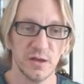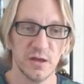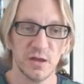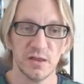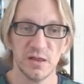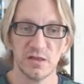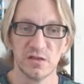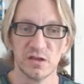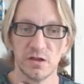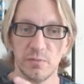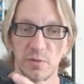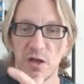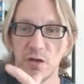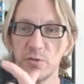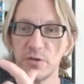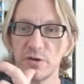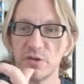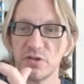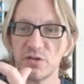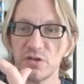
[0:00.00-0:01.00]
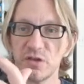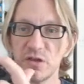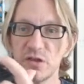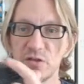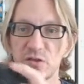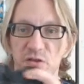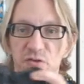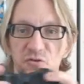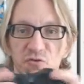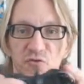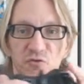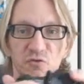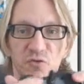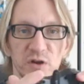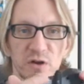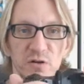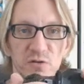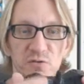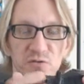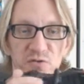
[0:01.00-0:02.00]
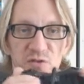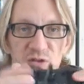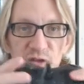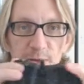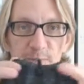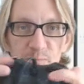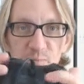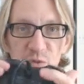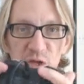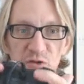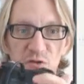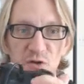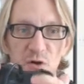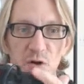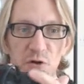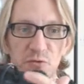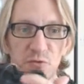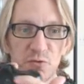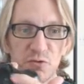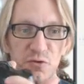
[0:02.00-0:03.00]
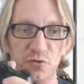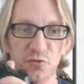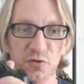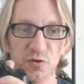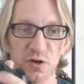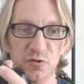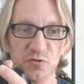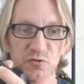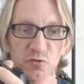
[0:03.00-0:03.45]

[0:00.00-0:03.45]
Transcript: That's going to be able to see these triggers and to alter the triggers.